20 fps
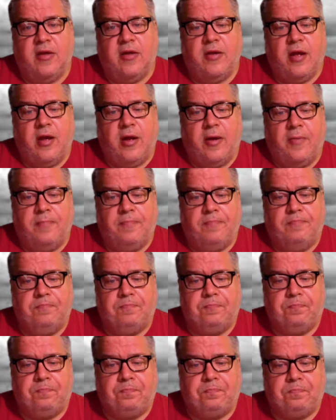
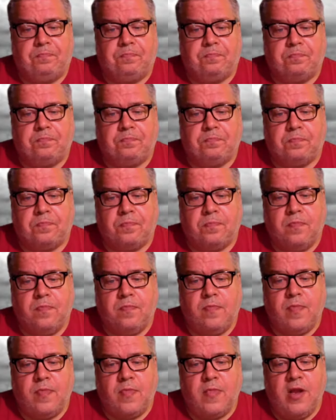
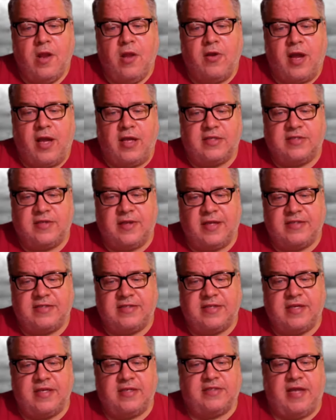Okay, so that's
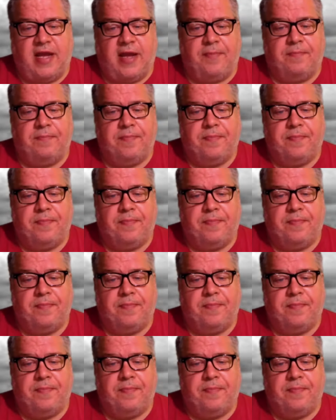the exam.